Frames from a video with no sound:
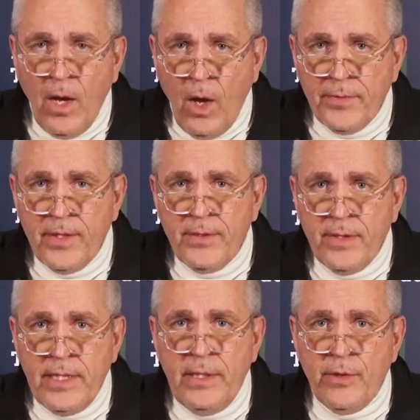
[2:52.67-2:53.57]

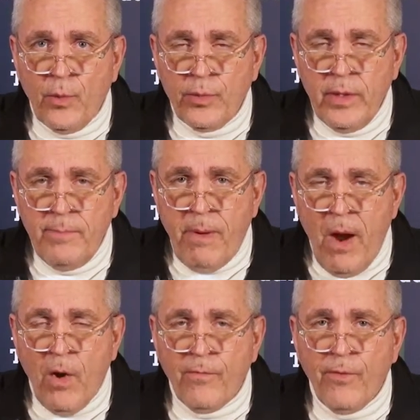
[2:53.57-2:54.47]
the
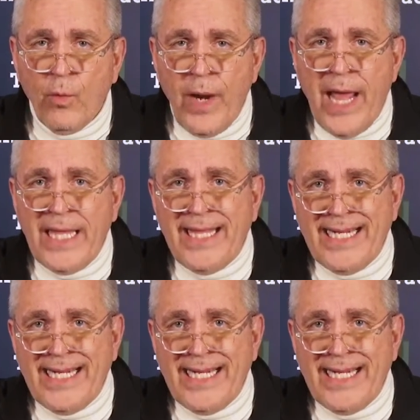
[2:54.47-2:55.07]
powerful rally